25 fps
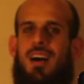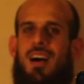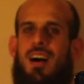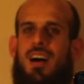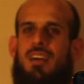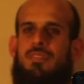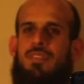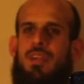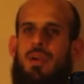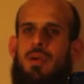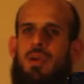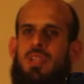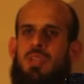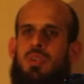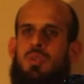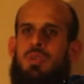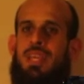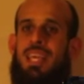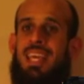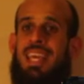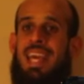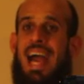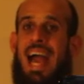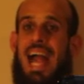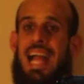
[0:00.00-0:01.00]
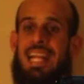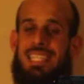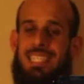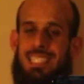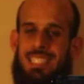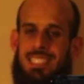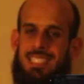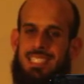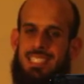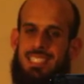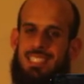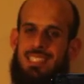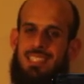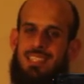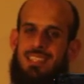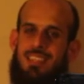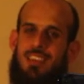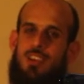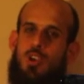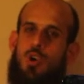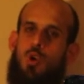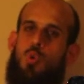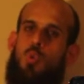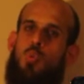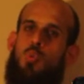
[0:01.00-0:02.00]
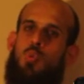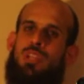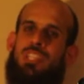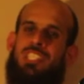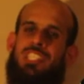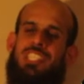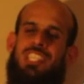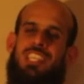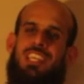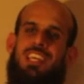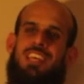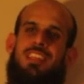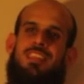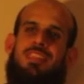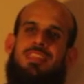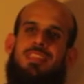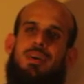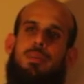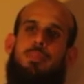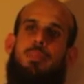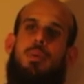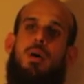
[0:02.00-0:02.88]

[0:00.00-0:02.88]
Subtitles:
a very unique cactus, which the